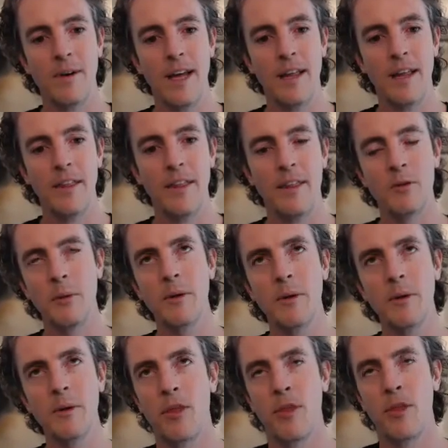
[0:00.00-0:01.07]
And there's probably
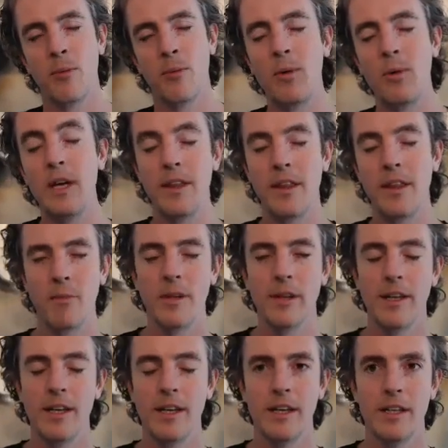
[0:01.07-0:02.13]
like three that
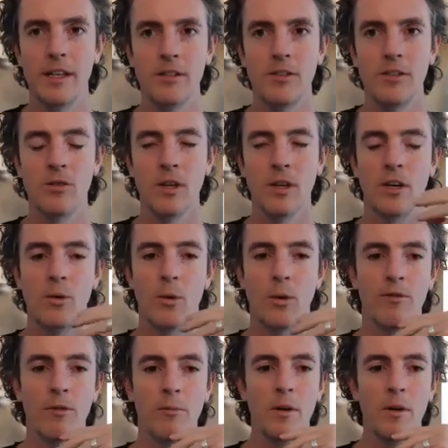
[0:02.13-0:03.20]
really struck a
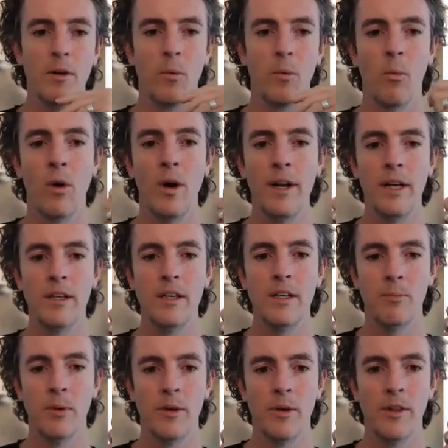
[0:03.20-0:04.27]
chord for me. One is
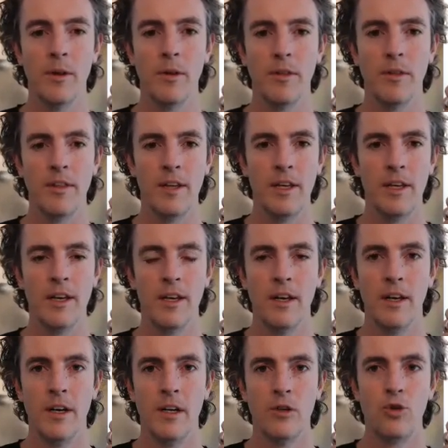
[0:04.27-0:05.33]
probably the
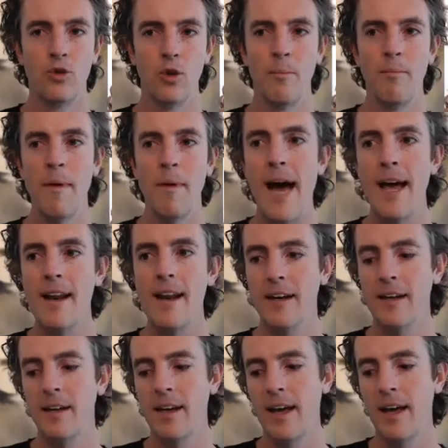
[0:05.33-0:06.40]

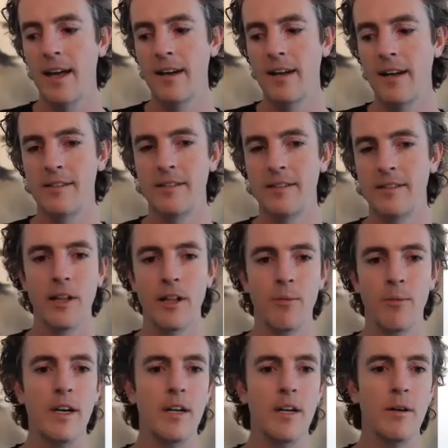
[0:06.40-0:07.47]
dramatic and
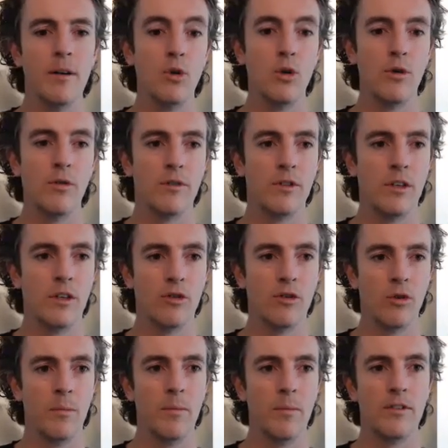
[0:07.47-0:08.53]
accelerated move to
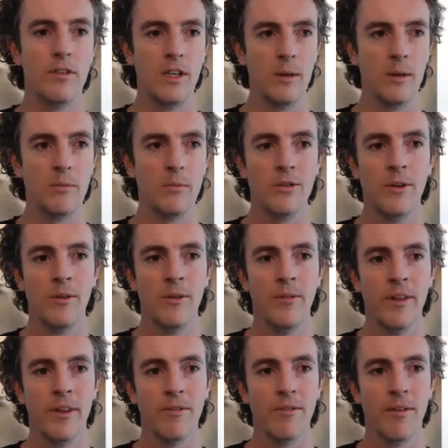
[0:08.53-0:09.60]
distributed teams,
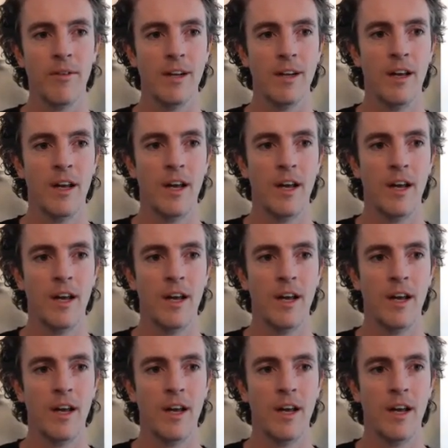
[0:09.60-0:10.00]
right?